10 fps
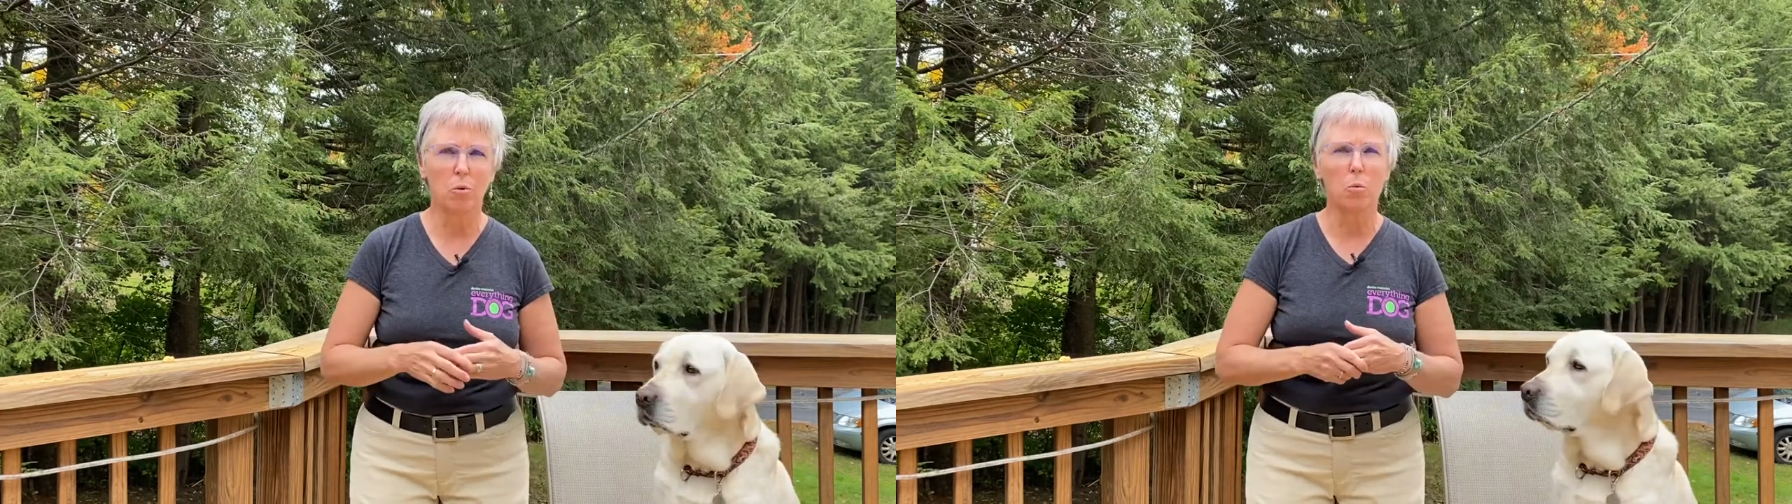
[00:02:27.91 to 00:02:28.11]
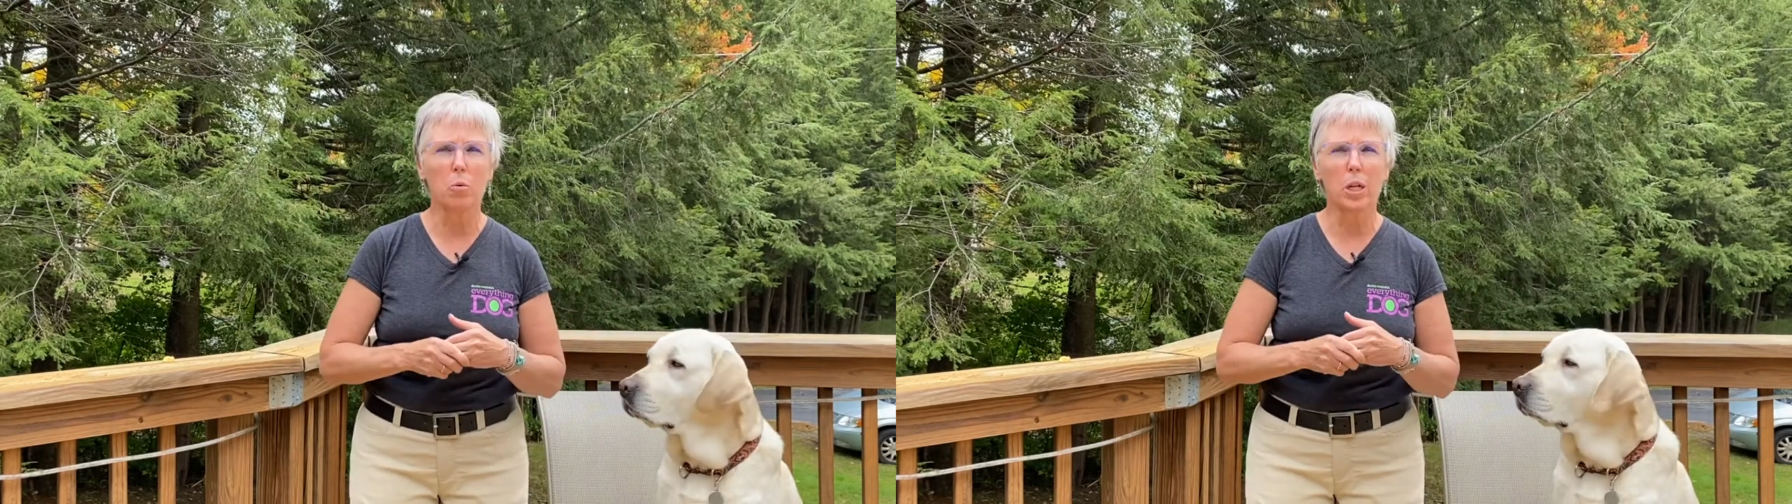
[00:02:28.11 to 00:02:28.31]

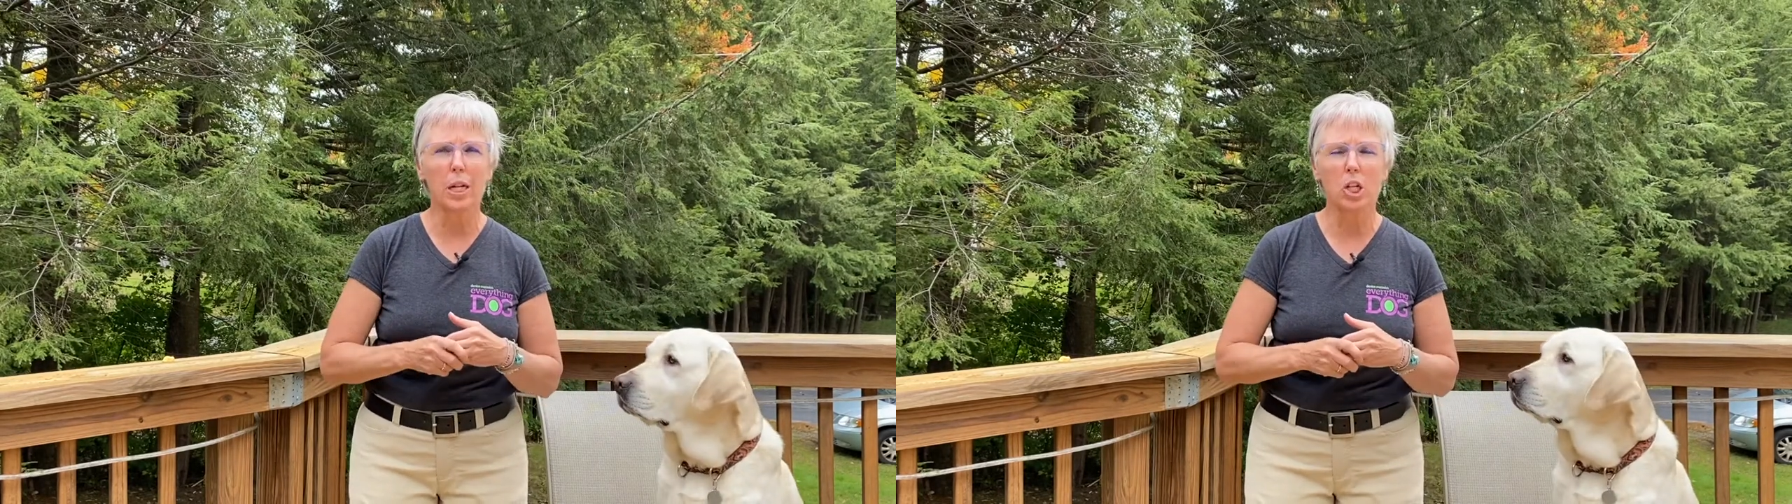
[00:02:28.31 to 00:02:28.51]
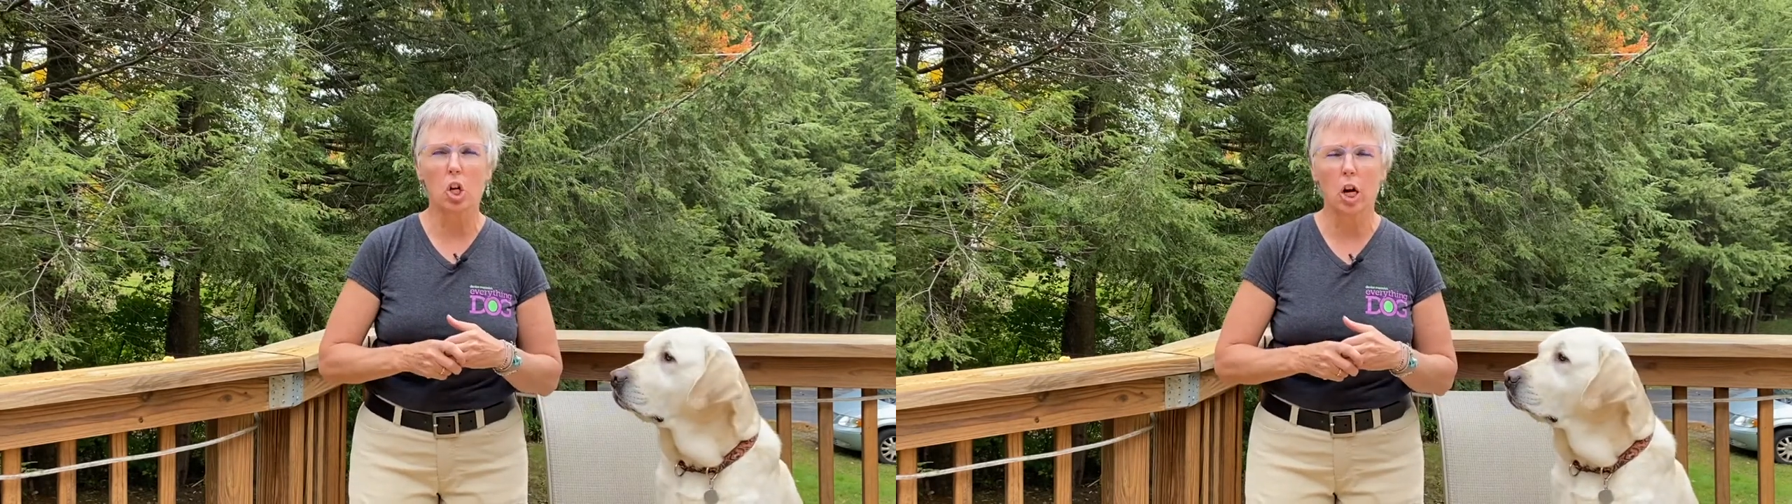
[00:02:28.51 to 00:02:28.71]
We're
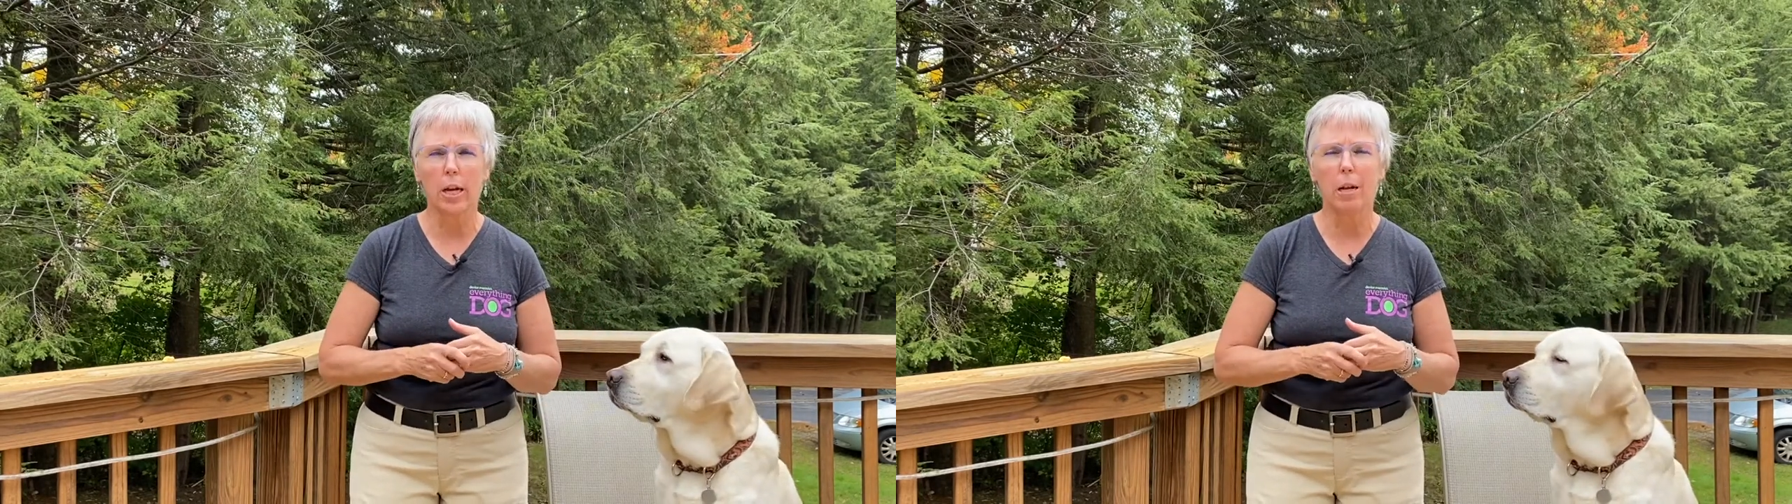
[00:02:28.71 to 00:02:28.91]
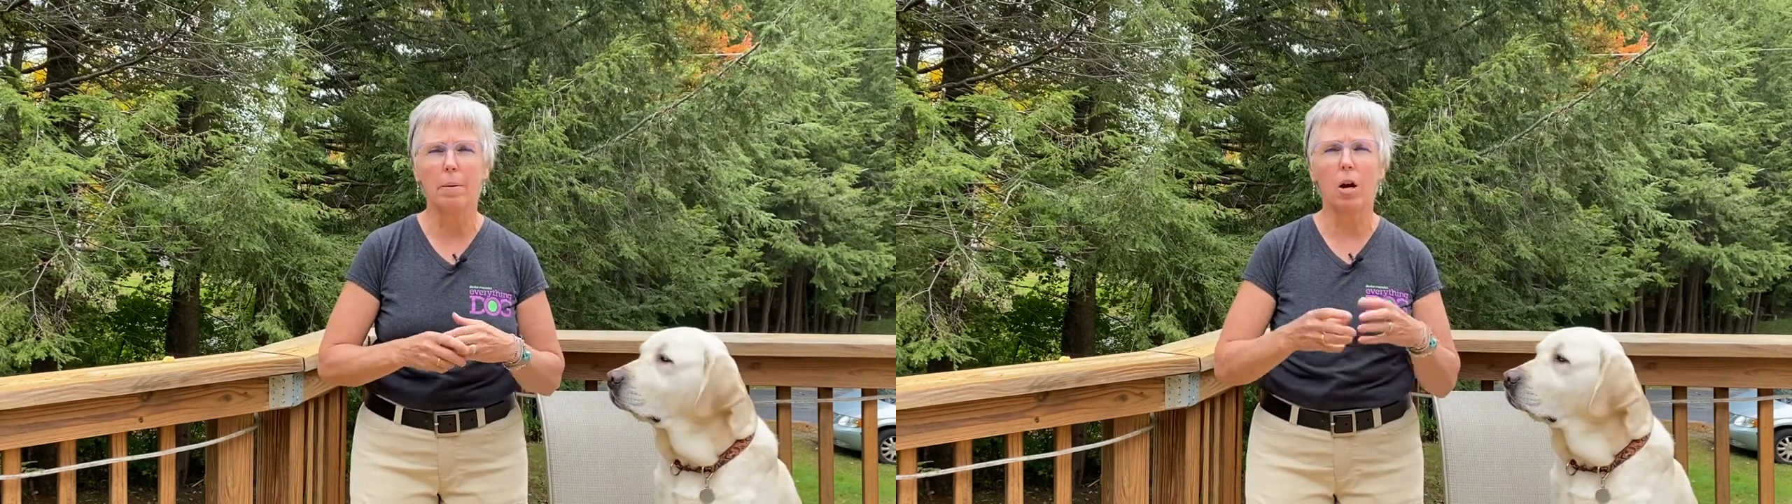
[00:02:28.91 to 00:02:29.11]
really
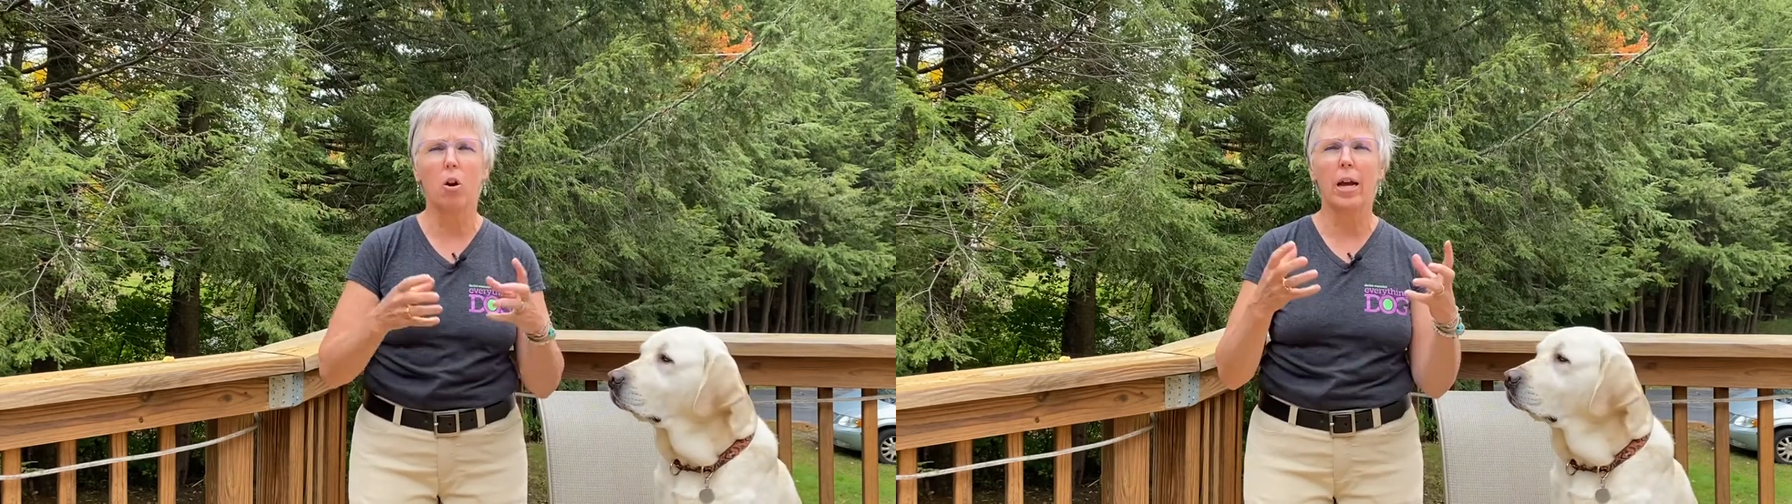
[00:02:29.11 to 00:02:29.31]
talking about